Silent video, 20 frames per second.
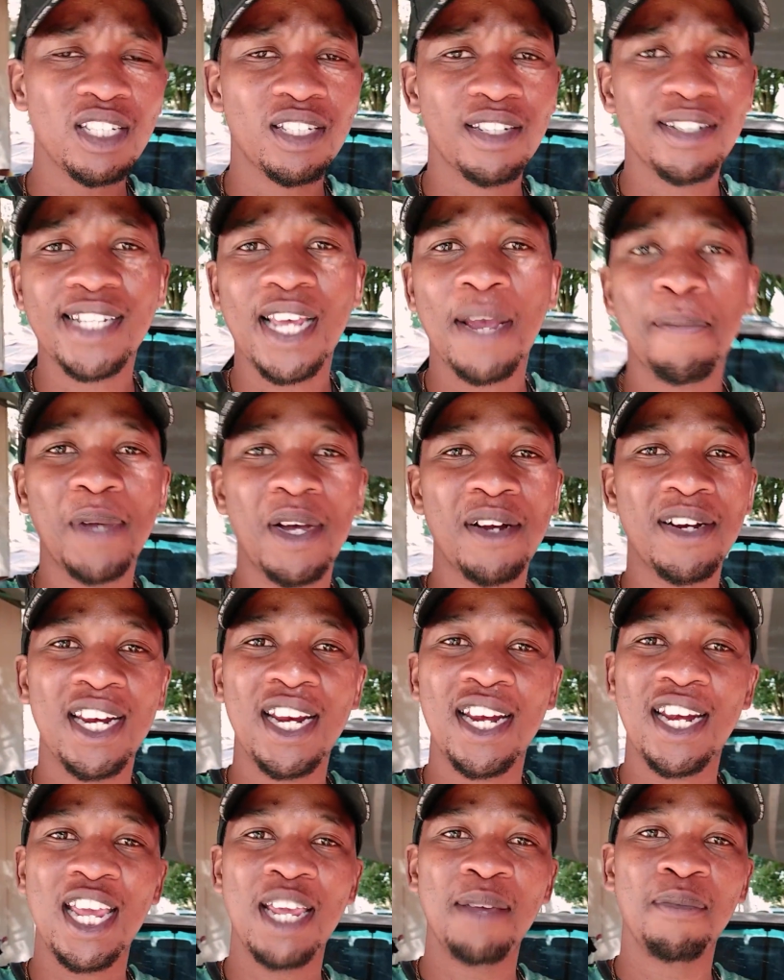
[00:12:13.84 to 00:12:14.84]
Just type down
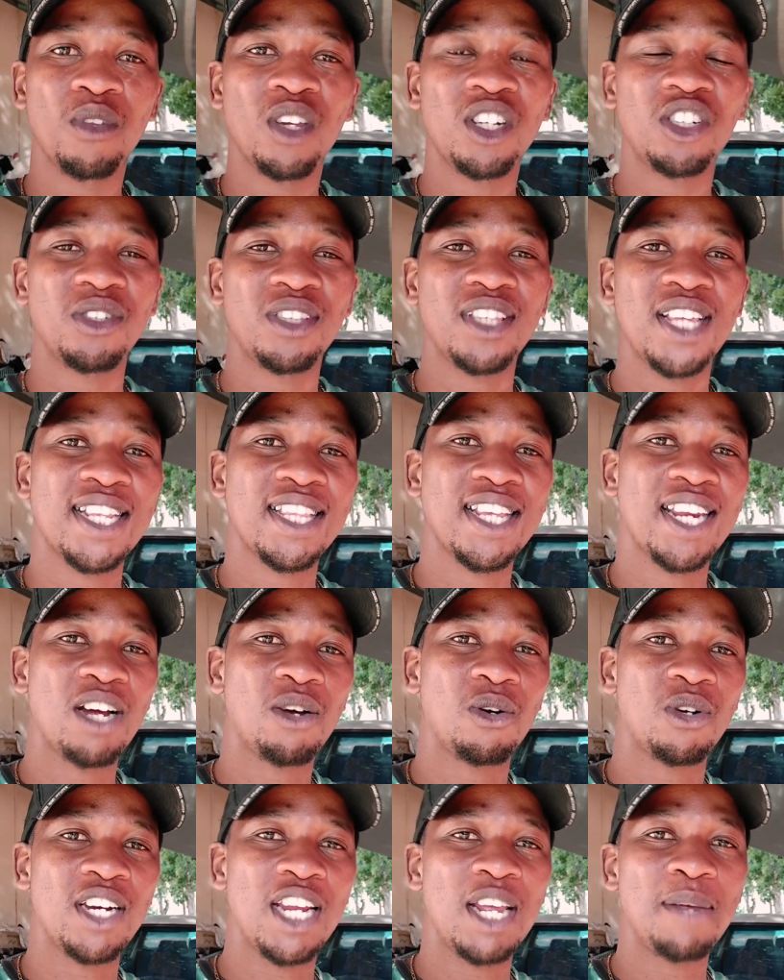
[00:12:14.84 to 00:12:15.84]
any name that you think that
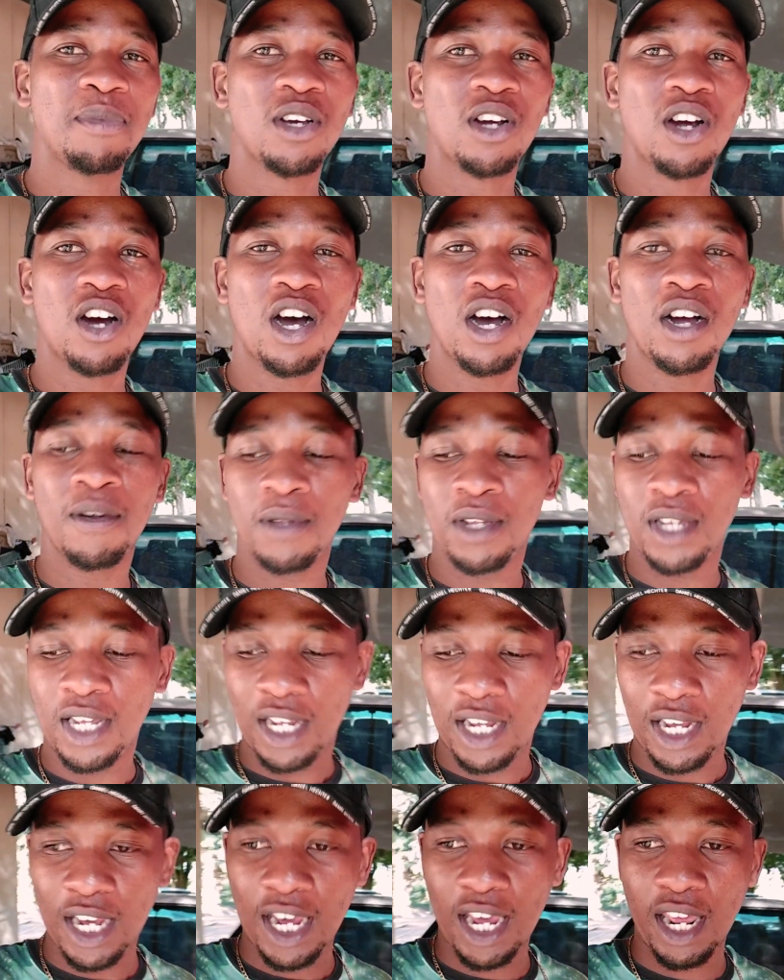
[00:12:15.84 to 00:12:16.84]
I could name the car.
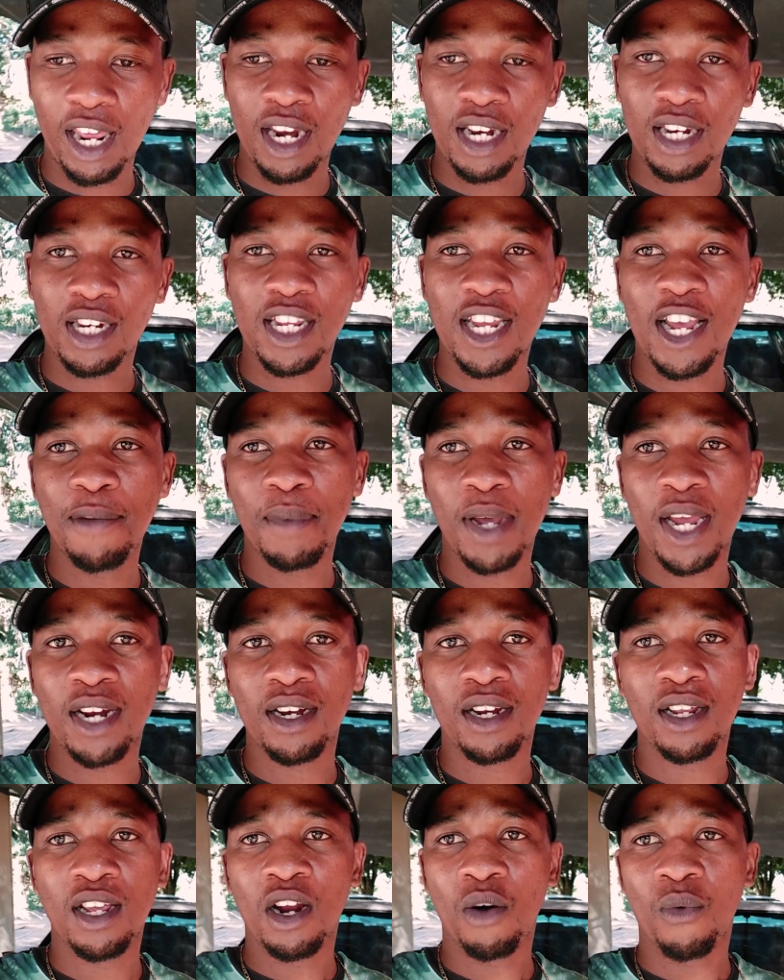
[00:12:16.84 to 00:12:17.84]
And yeah,
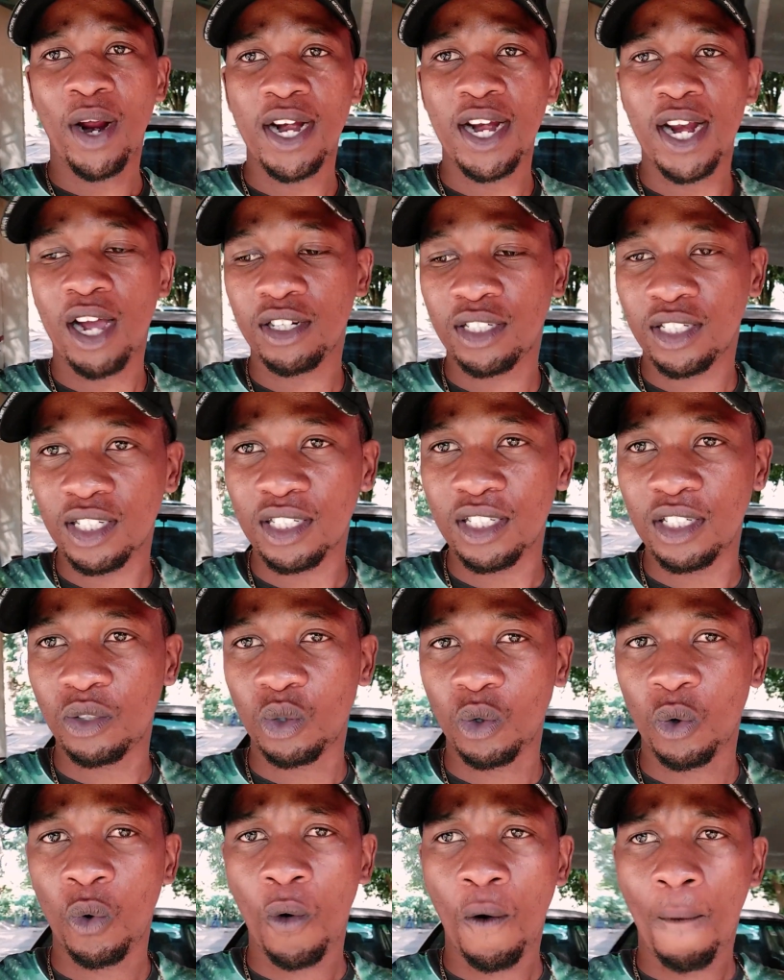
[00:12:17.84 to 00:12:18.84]
man, right now I just
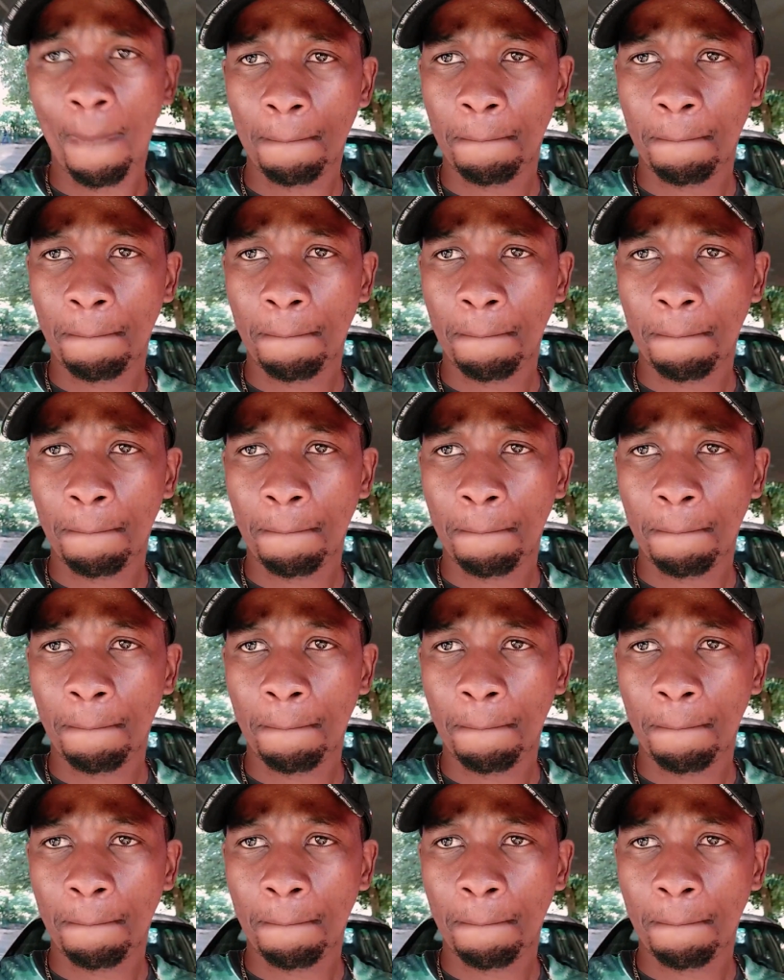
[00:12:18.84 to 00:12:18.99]
need to